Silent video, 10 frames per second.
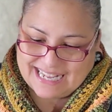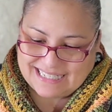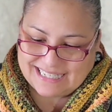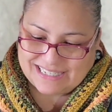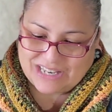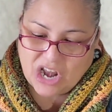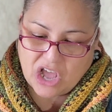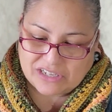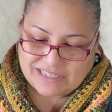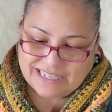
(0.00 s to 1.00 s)
It says
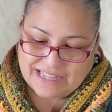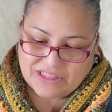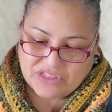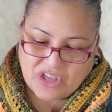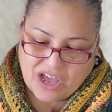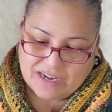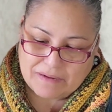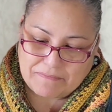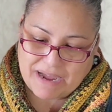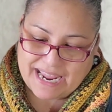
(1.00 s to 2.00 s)
Lost in Thought
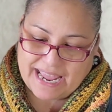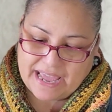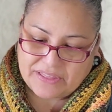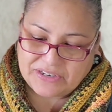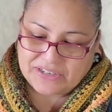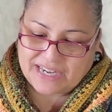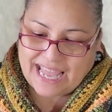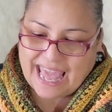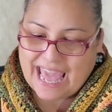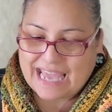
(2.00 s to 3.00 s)
by Heathered
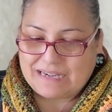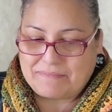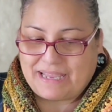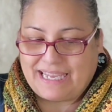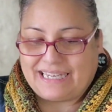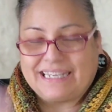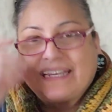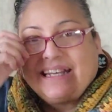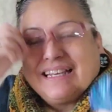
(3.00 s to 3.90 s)
Handmade.